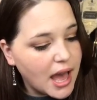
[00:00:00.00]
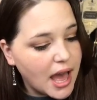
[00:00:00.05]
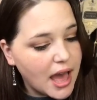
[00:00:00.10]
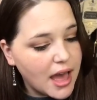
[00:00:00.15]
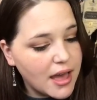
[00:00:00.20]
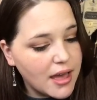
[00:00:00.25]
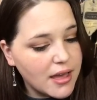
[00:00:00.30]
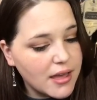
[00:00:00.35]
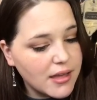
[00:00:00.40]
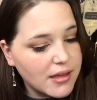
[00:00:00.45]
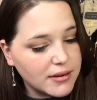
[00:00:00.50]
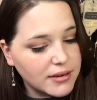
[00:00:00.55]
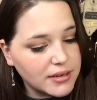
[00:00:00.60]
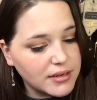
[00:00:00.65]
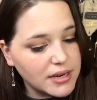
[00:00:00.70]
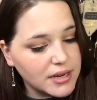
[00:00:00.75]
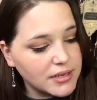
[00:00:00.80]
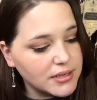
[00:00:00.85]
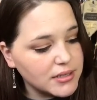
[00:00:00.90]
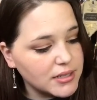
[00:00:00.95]
Ooh,
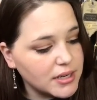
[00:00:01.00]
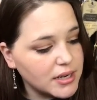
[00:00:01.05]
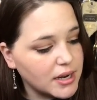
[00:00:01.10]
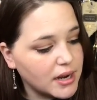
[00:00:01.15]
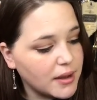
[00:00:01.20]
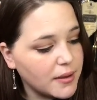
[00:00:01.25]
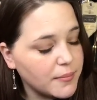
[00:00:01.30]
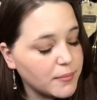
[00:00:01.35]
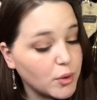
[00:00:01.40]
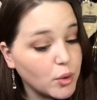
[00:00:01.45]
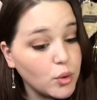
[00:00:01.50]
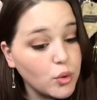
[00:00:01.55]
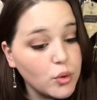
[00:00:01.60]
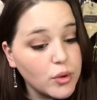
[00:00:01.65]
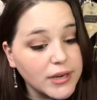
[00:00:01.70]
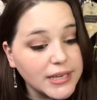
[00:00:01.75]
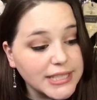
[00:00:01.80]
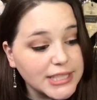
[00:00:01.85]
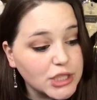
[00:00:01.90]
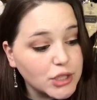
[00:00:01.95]
and
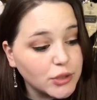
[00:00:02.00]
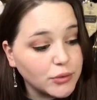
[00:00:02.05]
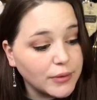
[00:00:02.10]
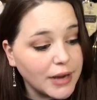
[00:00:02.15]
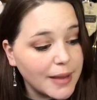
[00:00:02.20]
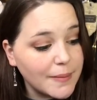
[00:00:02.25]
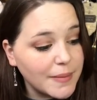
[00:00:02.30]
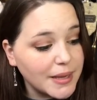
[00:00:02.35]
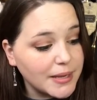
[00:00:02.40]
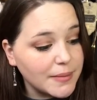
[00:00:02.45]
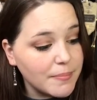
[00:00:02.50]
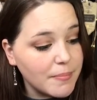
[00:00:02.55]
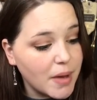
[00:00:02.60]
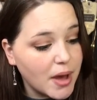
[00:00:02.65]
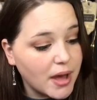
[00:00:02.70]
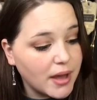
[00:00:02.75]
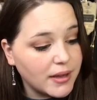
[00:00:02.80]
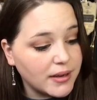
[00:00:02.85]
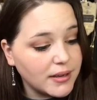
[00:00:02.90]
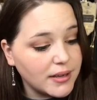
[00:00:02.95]
a ceramic
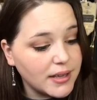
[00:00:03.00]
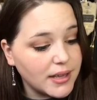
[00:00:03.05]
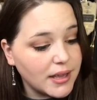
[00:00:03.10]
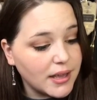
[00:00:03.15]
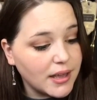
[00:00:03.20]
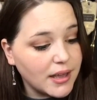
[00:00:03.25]
mug